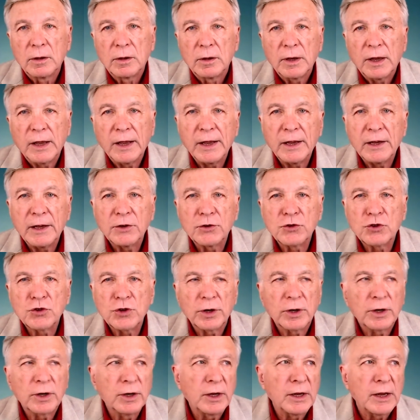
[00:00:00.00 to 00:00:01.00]

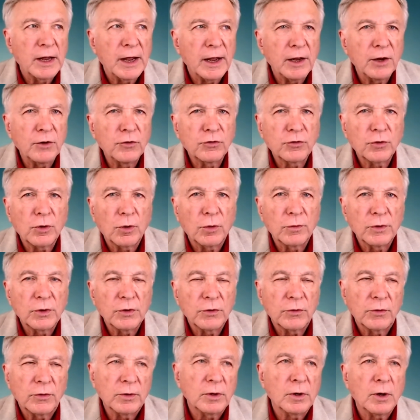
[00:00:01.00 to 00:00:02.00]
aging, he aged over
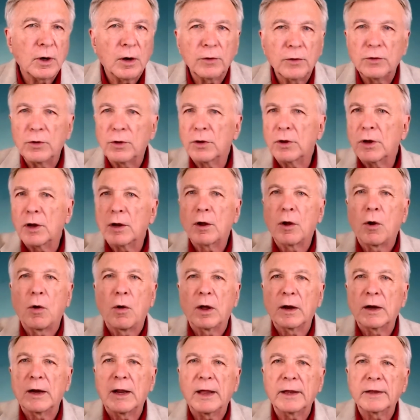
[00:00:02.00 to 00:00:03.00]
the, you know, you can go
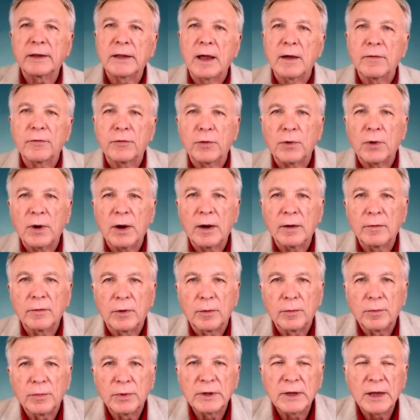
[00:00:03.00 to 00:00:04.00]
on like that
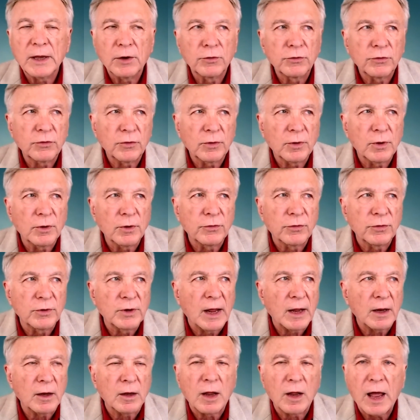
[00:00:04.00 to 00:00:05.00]
forever. But those, those are
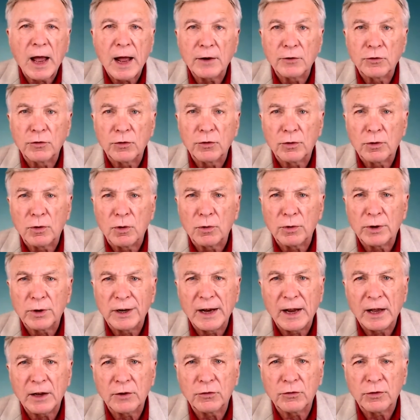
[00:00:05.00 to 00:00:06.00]
not logical
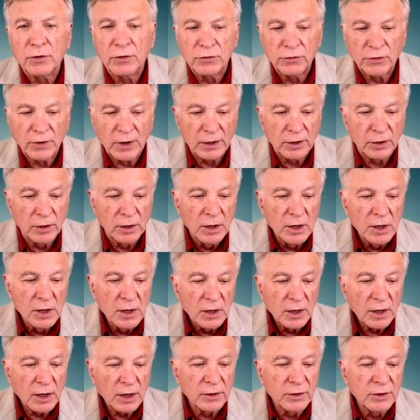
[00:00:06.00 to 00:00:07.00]
connections, and
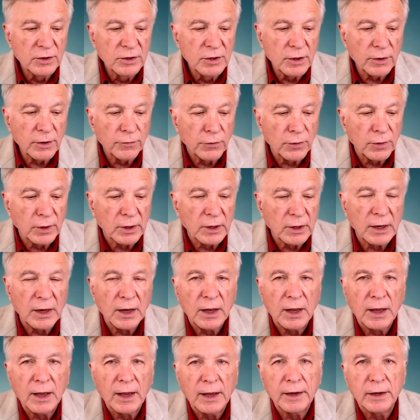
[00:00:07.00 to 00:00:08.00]
a different
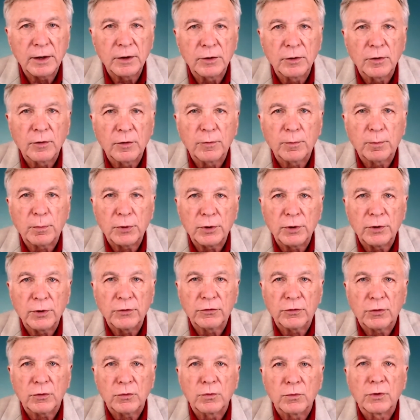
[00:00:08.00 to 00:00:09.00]
kind of
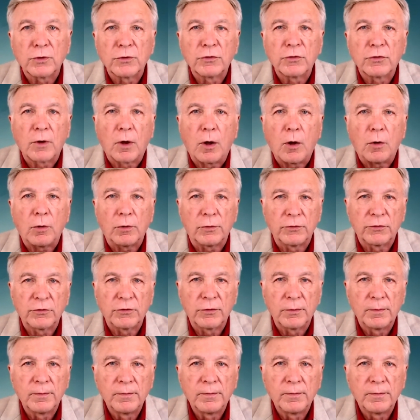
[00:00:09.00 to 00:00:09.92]
person results